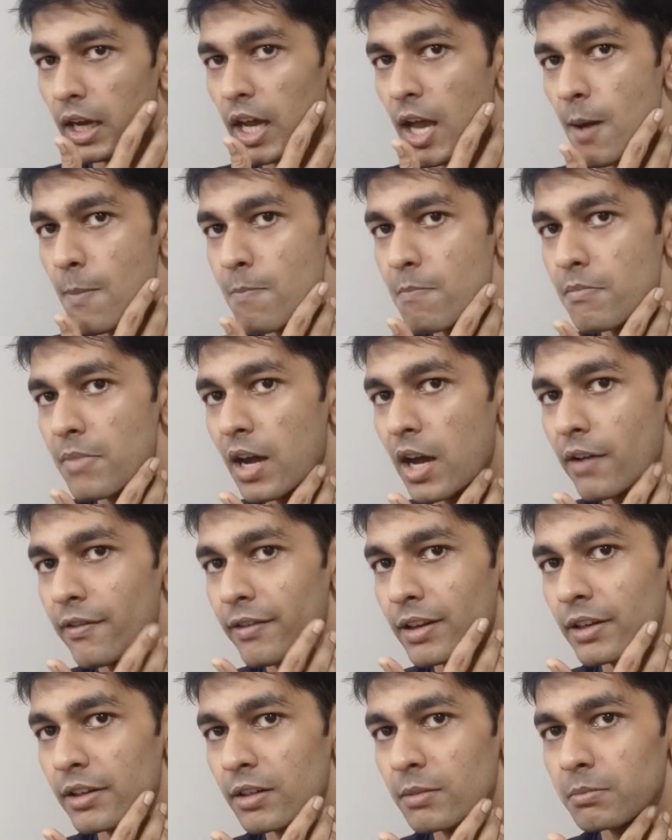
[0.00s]
I am
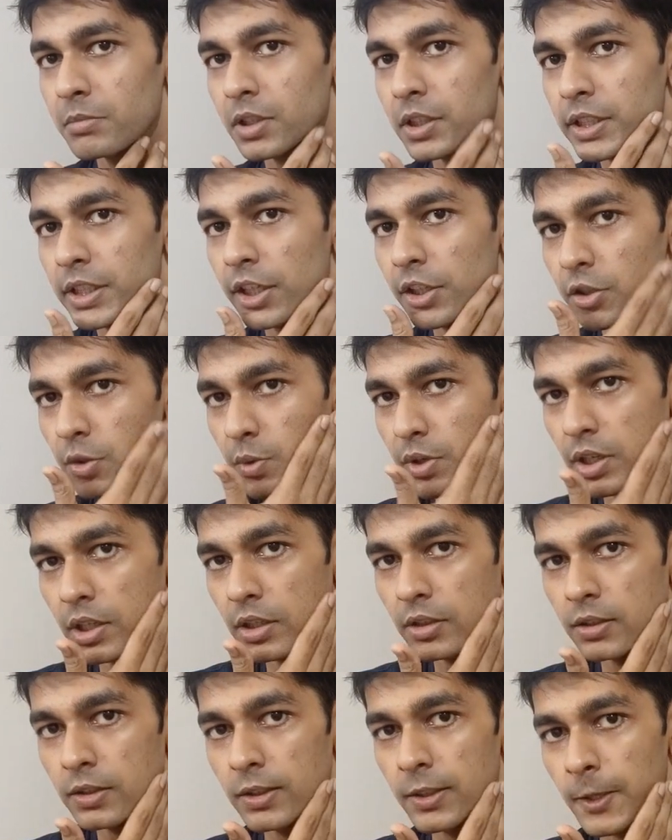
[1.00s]
having a little burning issue
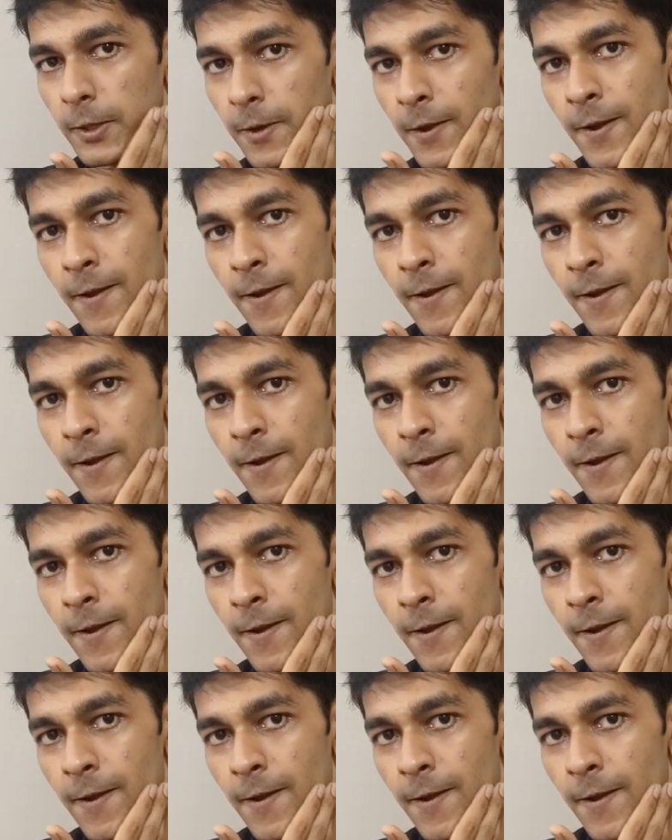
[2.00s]
here.